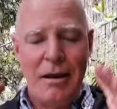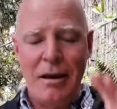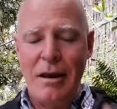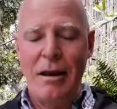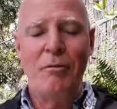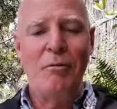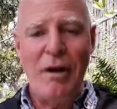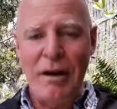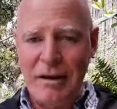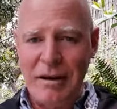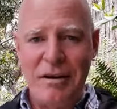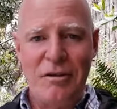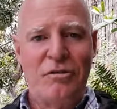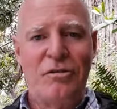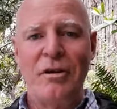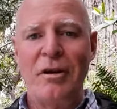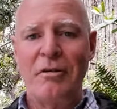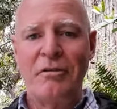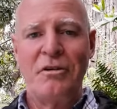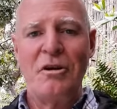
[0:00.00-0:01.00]
erecting
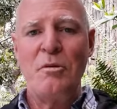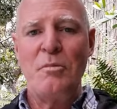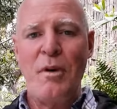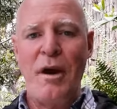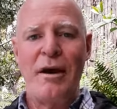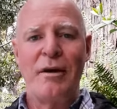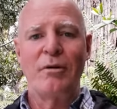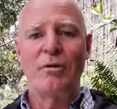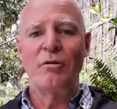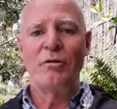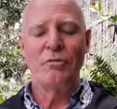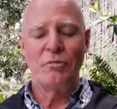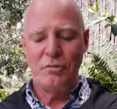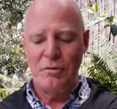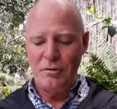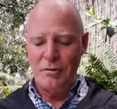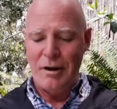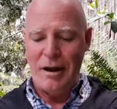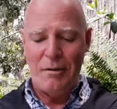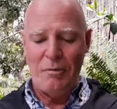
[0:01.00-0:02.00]
CLT panels,
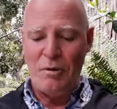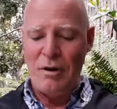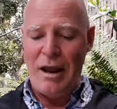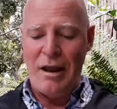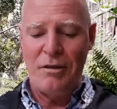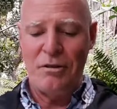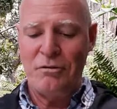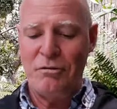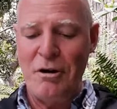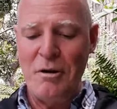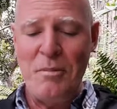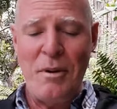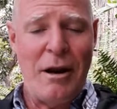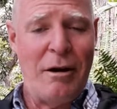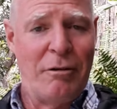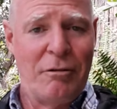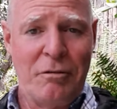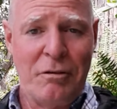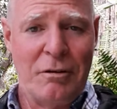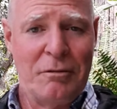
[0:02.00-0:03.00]
we had three
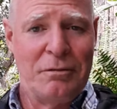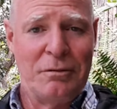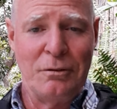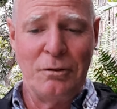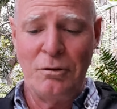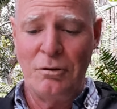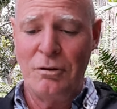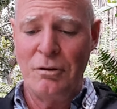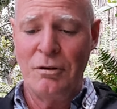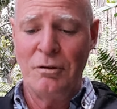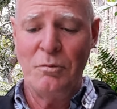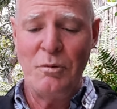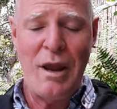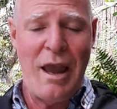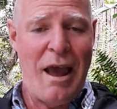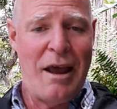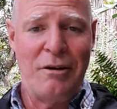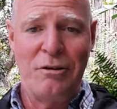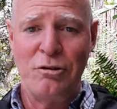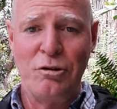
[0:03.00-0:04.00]
panels for the floor, we
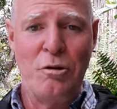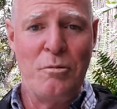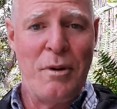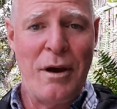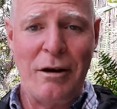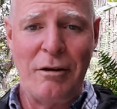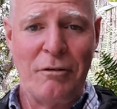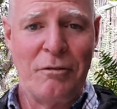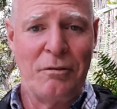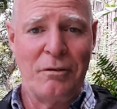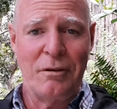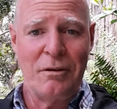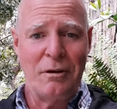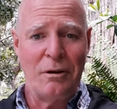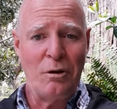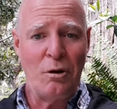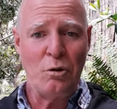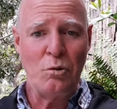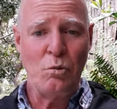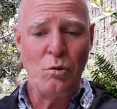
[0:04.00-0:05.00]
had two panels for the
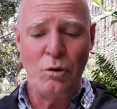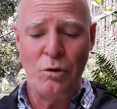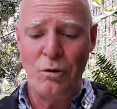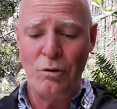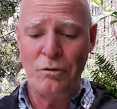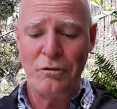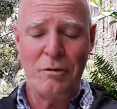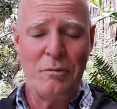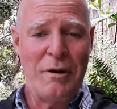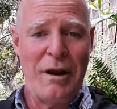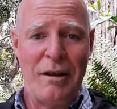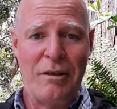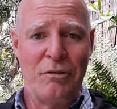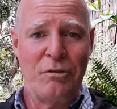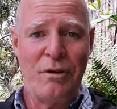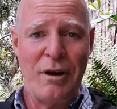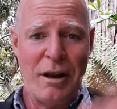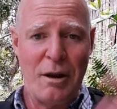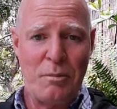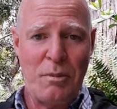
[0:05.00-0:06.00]
long walls, and we had
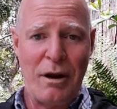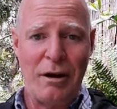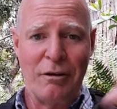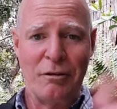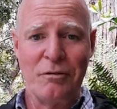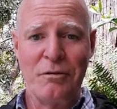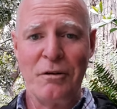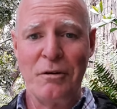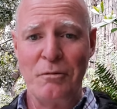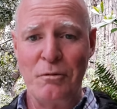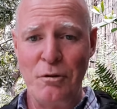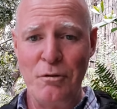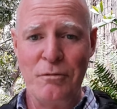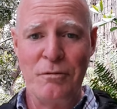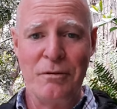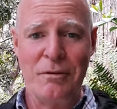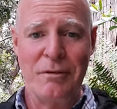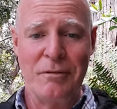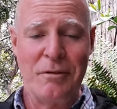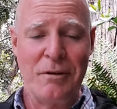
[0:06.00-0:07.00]
three other panels for the roof
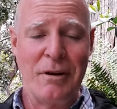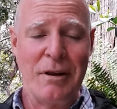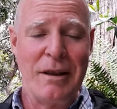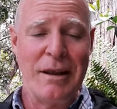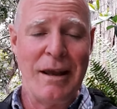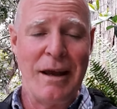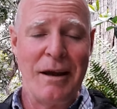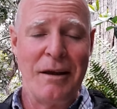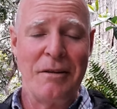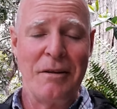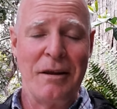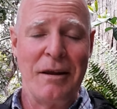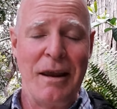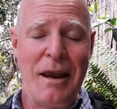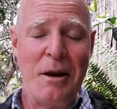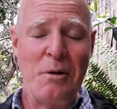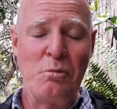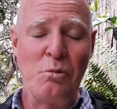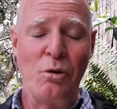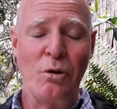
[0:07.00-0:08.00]
and for the
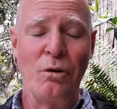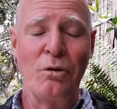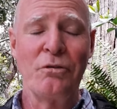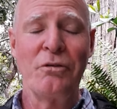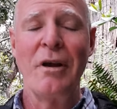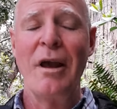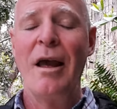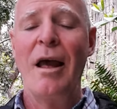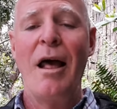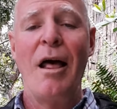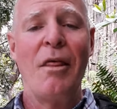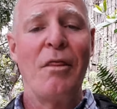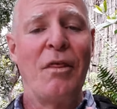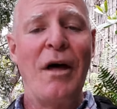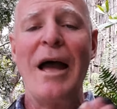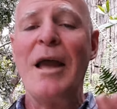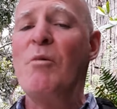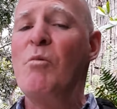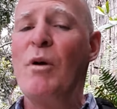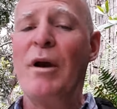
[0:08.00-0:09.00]
end walls.
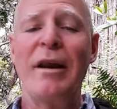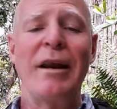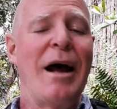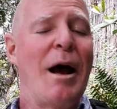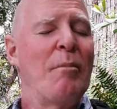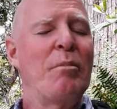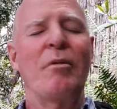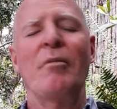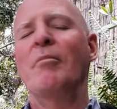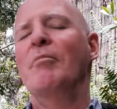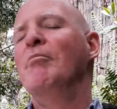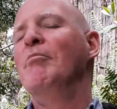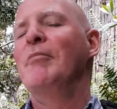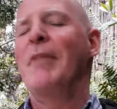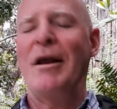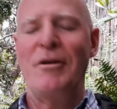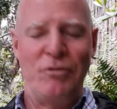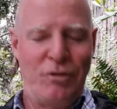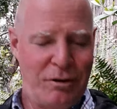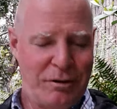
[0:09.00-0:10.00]
They went up
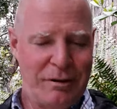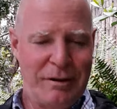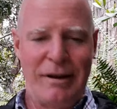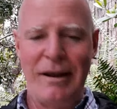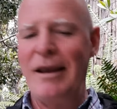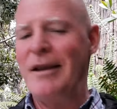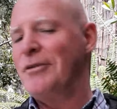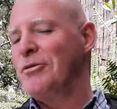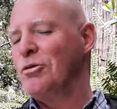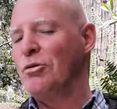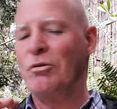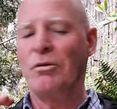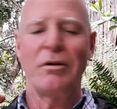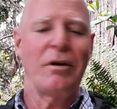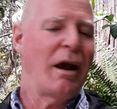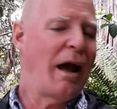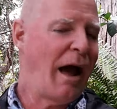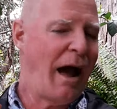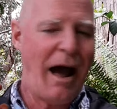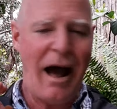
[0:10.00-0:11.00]
magically. It took
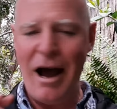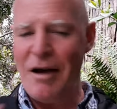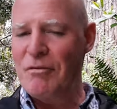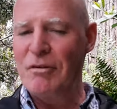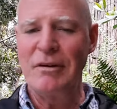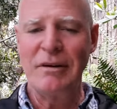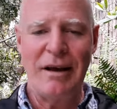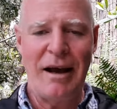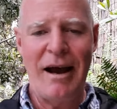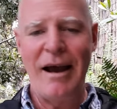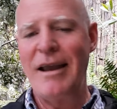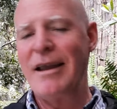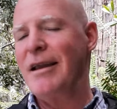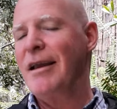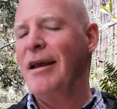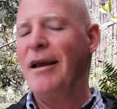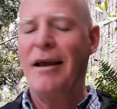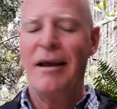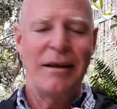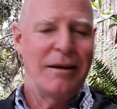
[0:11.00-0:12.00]
half a day,
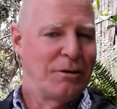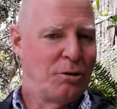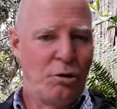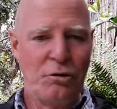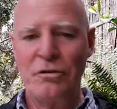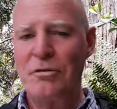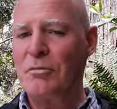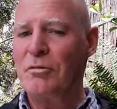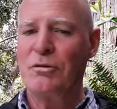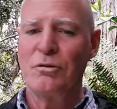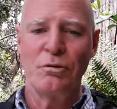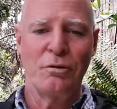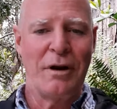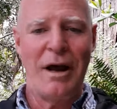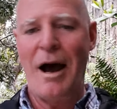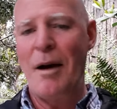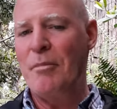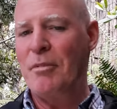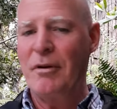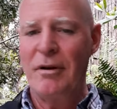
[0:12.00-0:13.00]
got them stood
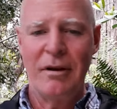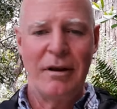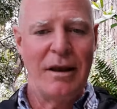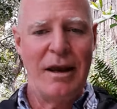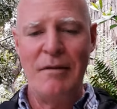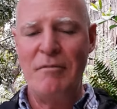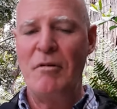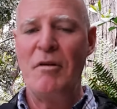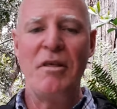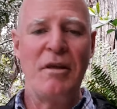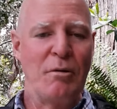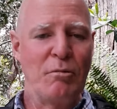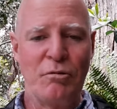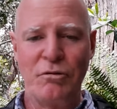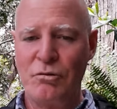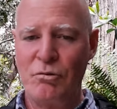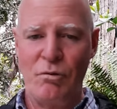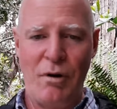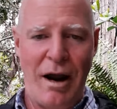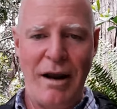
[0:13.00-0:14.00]
up, everything was
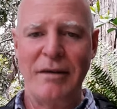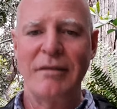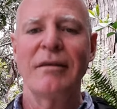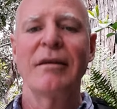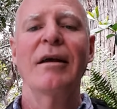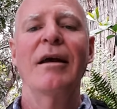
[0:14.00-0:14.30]
great.